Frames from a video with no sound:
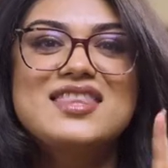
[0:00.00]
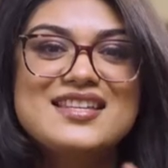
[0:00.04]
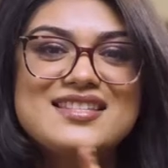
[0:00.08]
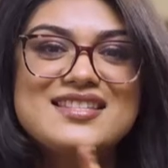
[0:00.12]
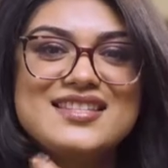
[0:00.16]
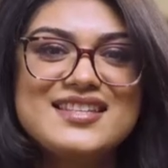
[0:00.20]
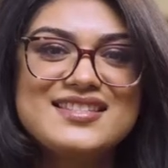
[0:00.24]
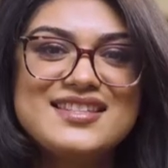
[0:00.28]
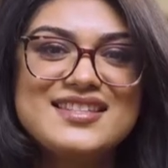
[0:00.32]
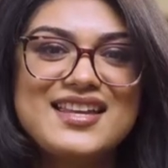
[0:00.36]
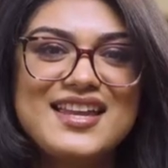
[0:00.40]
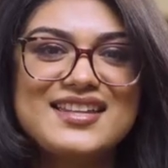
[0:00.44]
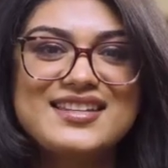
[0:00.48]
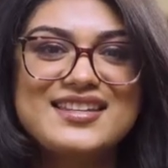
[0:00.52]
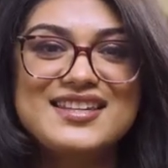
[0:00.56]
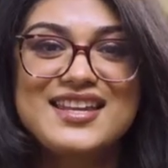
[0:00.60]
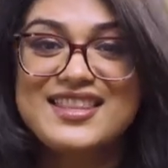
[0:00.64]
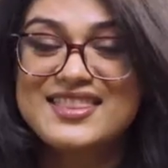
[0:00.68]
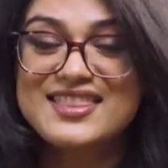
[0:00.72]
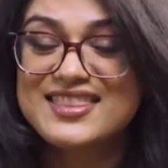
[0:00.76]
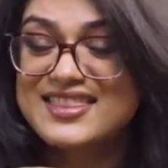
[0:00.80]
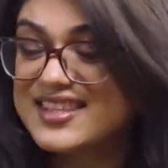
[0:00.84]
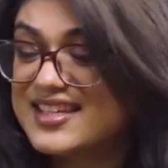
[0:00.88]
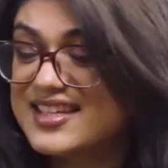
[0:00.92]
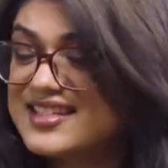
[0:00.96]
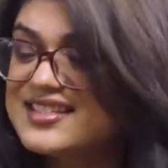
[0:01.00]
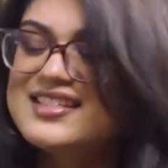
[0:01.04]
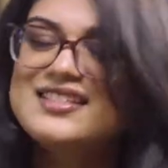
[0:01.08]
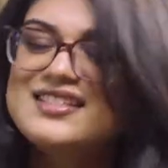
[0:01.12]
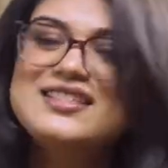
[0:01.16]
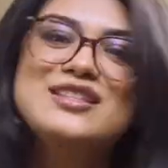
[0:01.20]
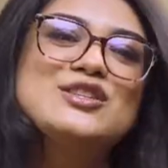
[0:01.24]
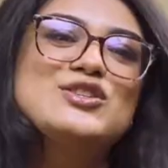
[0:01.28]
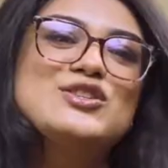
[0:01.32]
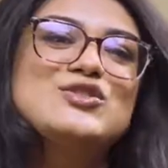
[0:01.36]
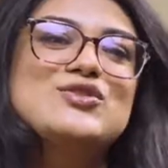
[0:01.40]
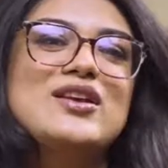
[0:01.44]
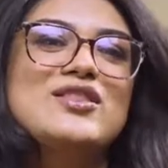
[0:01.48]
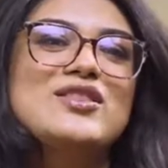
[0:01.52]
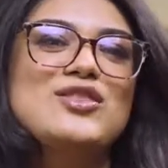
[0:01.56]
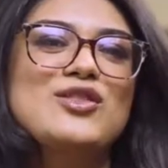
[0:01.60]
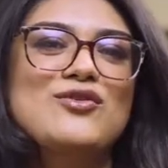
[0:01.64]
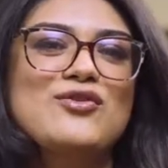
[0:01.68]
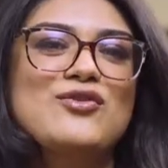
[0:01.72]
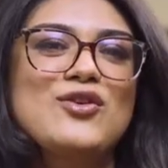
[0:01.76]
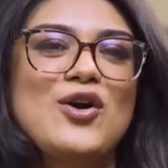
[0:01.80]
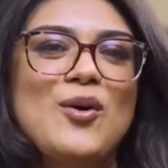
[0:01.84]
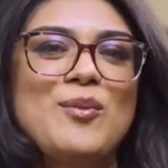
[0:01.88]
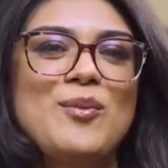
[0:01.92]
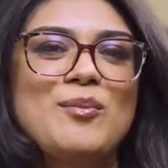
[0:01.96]
This is it. This is the strength
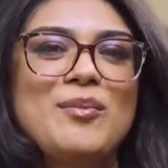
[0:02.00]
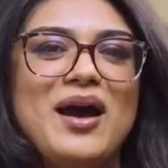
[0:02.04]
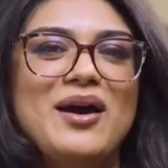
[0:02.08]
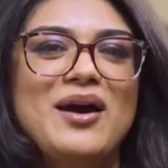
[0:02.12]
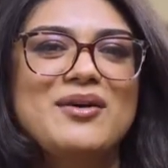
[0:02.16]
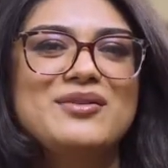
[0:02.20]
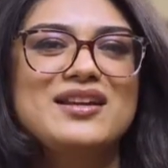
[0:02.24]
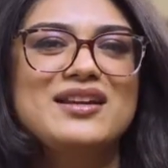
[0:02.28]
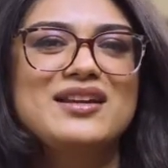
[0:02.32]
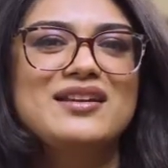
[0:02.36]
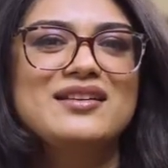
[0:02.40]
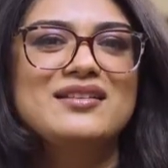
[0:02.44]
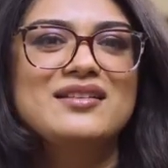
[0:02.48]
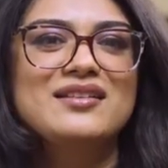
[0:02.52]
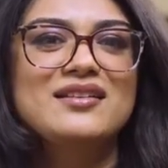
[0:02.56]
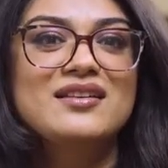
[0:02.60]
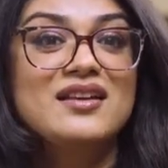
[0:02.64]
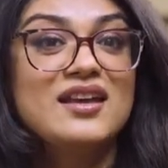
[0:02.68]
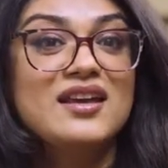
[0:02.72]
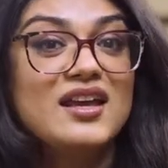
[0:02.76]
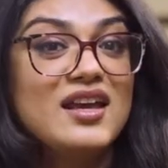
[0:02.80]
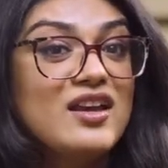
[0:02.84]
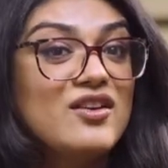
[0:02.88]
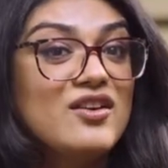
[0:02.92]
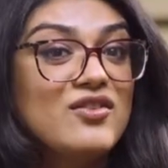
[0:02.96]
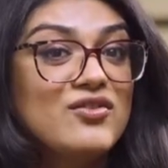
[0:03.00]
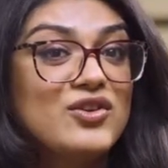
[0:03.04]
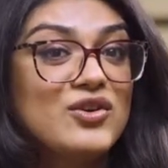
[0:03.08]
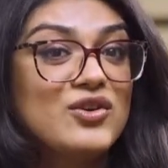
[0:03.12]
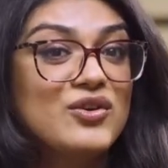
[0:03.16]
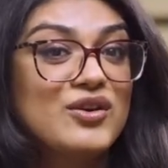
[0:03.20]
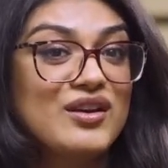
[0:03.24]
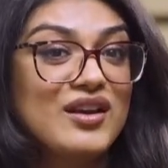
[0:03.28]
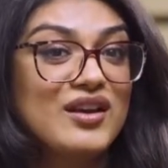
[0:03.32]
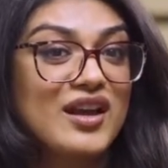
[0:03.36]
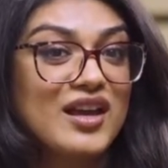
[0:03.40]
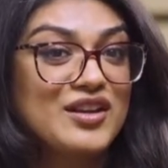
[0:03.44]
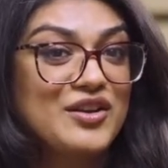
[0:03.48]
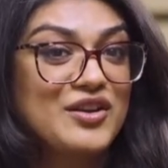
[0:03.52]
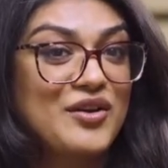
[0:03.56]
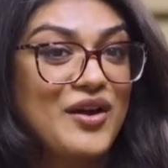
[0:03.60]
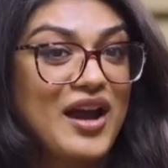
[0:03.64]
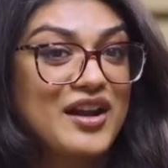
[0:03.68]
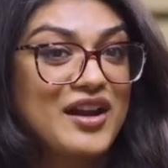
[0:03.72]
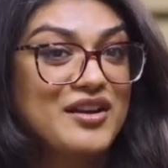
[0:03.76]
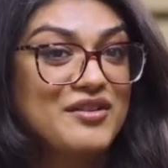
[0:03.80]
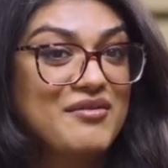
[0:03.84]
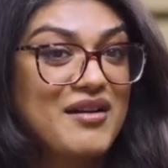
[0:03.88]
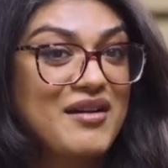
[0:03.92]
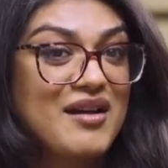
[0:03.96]
of compounding. If you can get your
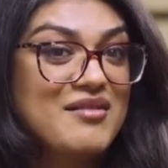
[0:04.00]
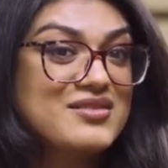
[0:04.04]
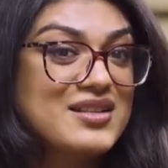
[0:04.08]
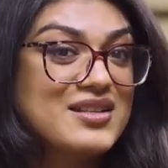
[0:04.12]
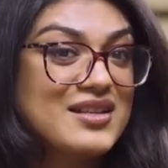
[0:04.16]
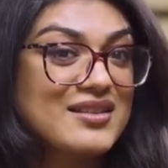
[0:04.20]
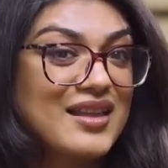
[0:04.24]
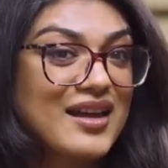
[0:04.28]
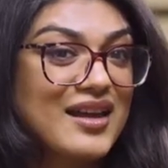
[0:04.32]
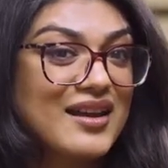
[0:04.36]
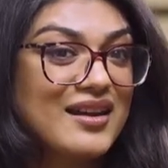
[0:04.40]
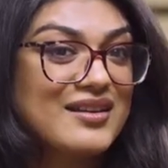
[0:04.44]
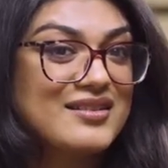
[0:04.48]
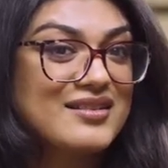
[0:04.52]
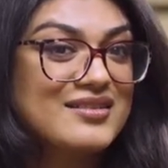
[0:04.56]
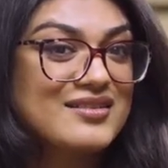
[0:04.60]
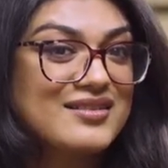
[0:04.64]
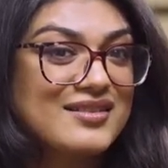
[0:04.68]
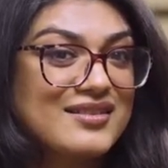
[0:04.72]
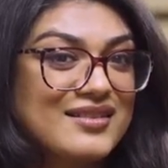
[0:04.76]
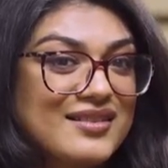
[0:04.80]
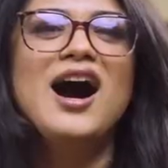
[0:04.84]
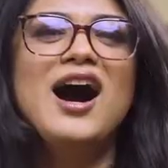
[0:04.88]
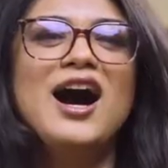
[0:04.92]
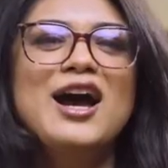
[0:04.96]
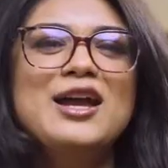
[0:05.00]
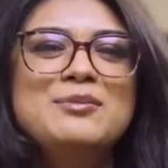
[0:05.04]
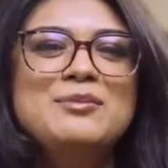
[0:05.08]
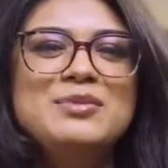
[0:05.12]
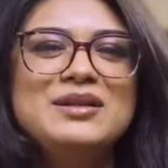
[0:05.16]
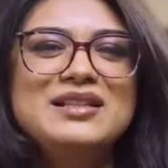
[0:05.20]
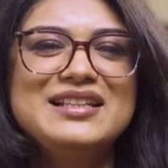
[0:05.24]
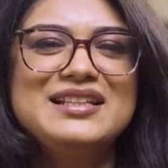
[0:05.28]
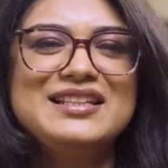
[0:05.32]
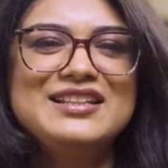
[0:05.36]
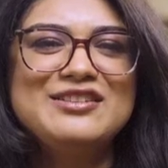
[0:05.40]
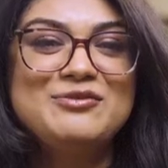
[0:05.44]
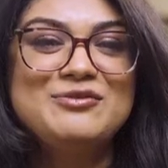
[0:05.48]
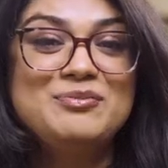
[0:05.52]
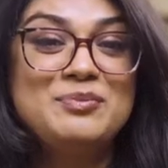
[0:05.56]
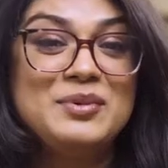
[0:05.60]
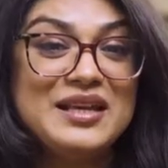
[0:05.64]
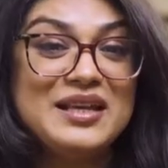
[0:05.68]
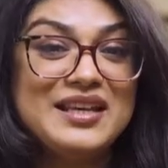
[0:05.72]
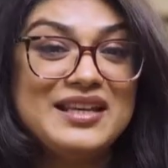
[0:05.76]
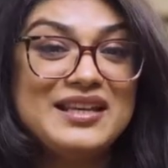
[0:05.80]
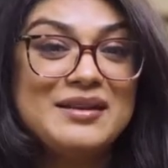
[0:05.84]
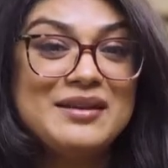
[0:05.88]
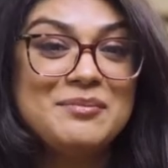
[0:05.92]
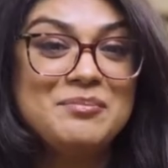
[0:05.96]
head around it, that is. I believe
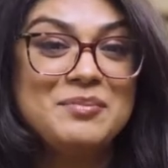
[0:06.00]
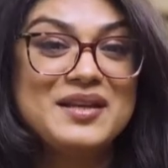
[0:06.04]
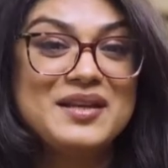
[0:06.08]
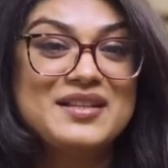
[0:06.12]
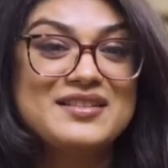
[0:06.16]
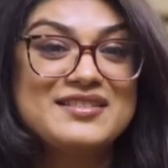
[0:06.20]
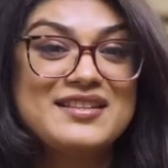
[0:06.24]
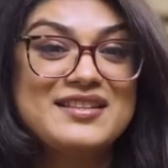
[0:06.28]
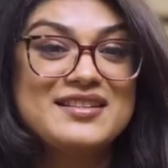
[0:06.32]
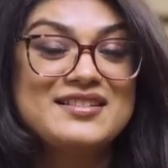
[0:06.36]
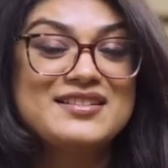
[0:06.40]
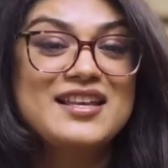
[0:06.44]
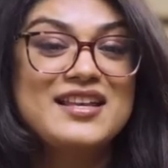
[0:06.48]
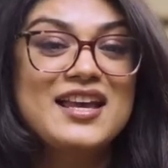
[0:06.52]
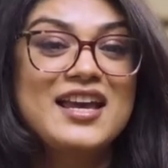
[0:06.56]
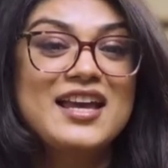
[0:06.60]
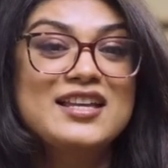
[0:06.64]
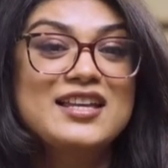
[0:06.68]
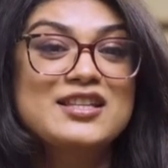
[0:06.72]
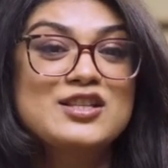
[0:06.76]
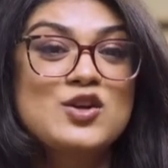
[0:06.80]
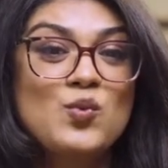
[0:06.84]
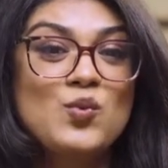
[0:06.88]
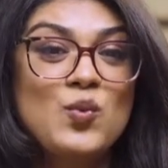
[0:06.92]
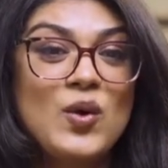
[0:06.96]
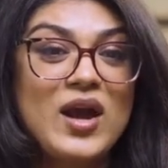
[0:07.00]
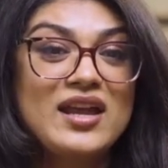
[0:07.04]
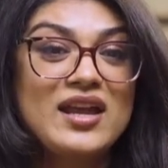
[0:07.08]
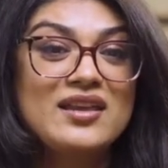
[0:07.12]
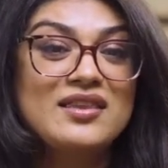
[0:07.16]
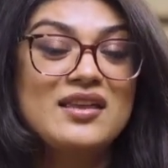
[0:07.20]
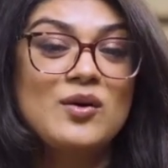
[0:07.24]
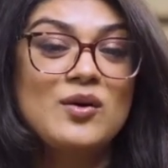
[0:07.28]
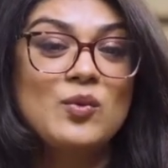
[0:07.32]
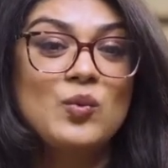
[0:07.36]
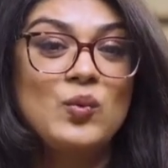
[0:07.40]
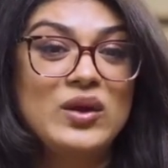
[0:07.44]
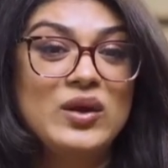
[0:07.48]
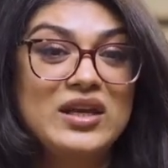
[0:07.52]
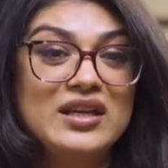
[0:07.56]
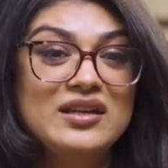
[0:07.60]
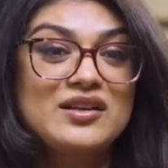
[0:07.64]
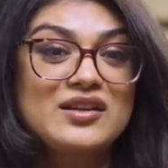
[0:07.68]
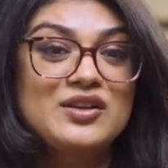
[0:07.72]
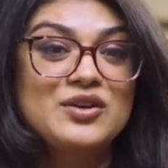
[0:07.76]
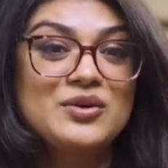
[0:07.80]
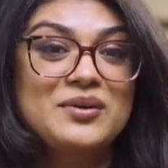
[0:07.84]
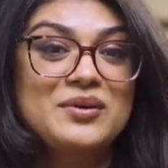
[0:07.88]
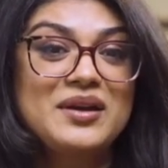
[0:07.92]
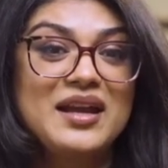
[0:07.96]
being in business is a way that we
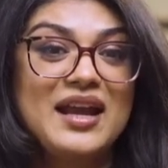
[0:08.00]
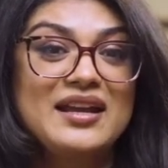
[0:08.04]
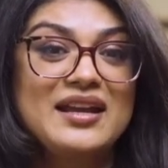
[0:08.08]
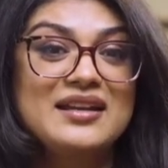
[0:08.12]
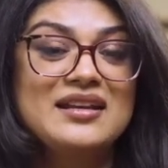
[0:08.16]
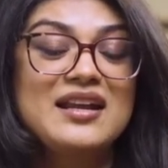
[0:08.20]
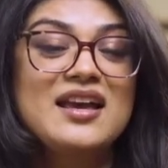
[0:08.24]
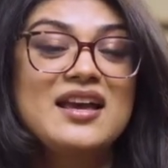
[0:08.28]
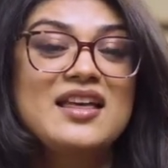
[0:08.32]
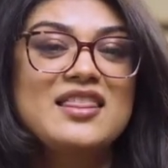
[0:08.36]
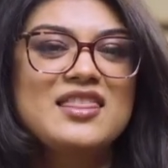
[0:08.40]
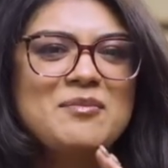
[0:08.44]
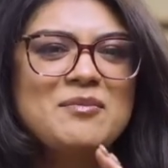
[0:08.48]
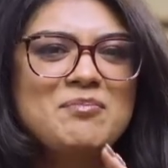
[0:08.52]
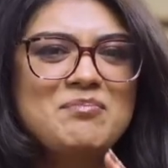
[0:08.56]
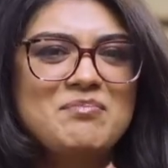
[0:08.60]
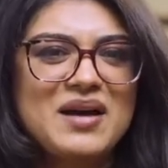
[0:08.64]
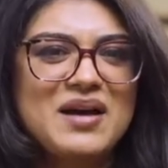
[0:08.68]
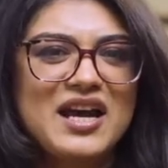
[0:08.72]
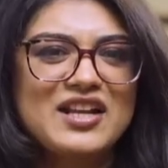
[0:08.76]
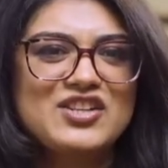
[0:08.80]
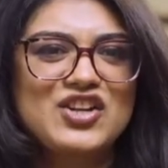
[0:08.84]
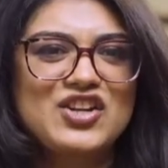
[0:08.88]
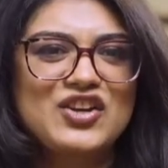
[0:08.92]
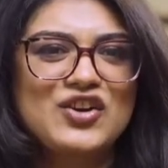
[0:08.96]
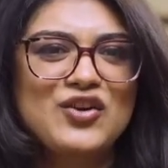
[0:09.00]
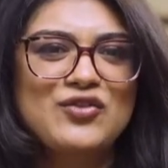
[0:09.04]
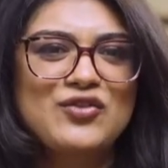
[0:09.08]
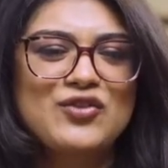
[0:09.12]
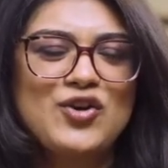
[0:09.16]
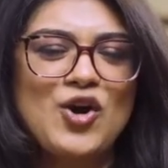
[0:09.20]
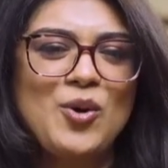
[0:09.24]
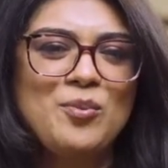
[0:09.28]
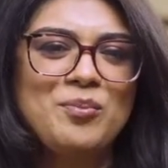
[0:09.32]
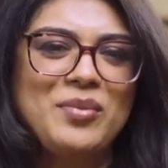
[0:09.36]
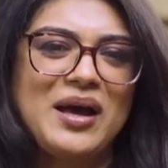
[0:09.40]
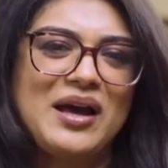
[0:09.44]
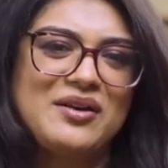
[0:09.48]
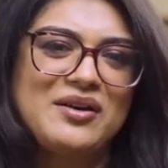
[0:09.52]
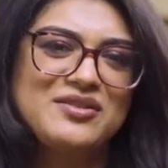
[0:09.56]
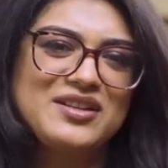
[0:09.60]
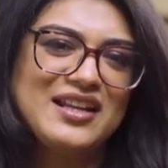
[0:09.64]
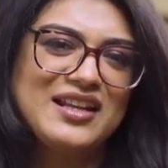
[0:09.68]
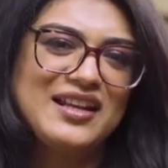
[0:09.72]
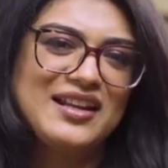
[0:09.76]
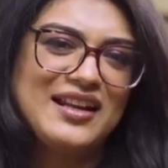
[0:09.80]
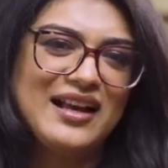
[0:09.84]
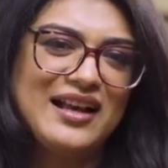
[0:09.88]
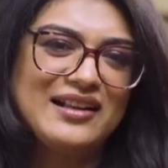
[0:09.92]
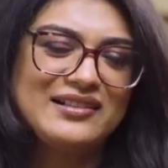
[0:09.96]
can create the magic of
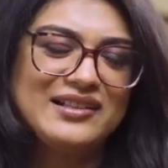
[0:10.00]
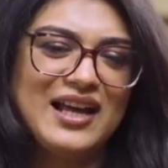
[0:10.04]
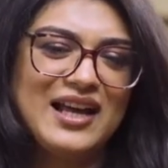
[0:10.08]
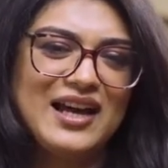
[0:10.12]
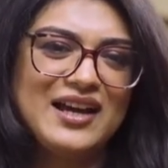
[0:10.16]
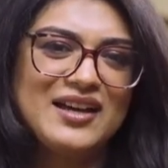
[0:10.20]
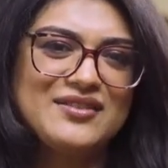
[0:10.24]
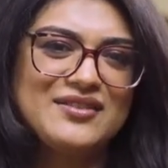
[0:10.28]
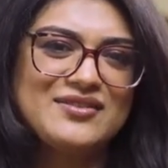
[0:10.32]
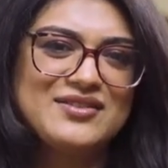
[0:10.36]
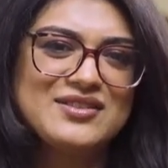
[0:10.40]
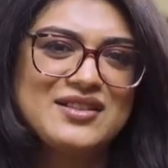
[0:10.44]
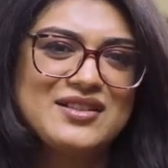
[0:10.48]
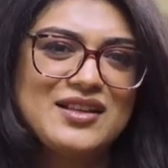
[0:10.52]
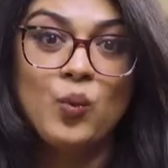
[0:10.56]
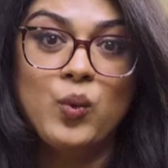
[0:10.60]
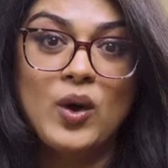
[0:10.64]
compounding in our lives.